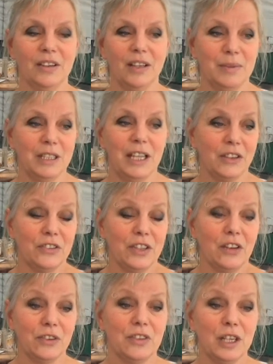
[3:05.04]
I mean, that is the
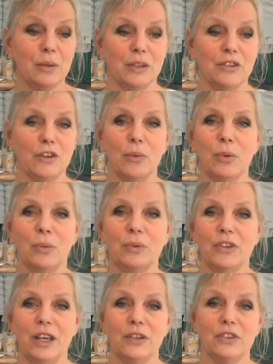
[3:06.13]
other thing about Charpo
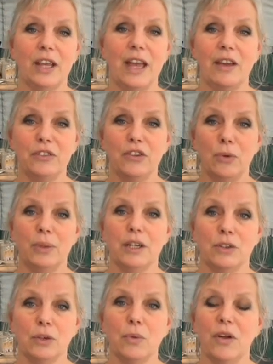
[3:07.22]
potatoes. They have so many
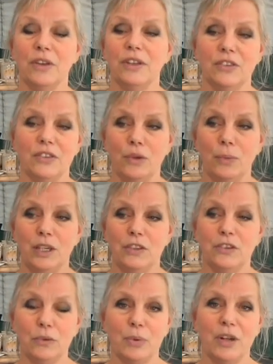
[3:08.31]
other qualities. They're weed
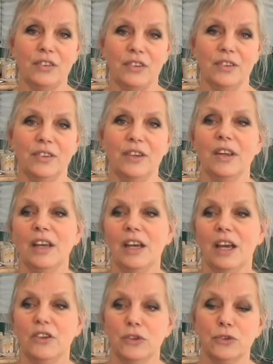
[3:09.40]
suppressant,
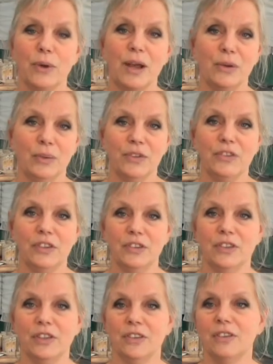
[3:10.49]
they're drought
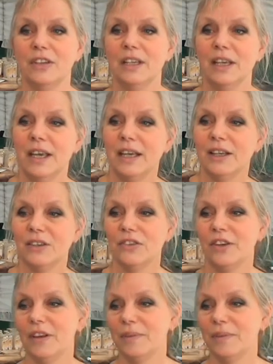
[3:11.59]
resistant, and